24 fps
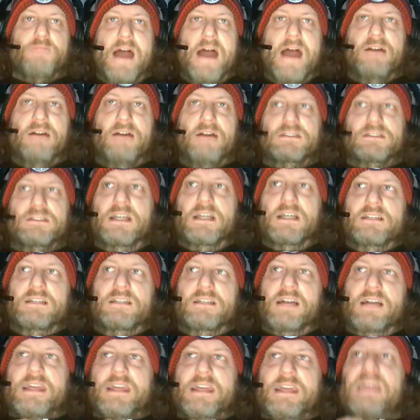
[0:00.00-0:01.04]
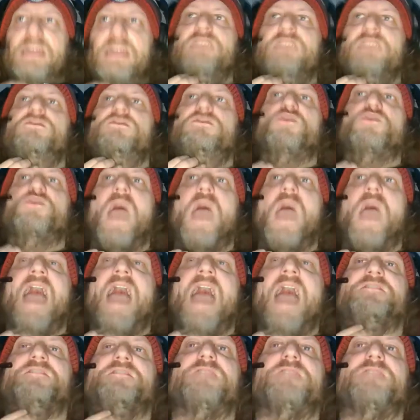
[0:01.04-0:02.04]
Brown, like you have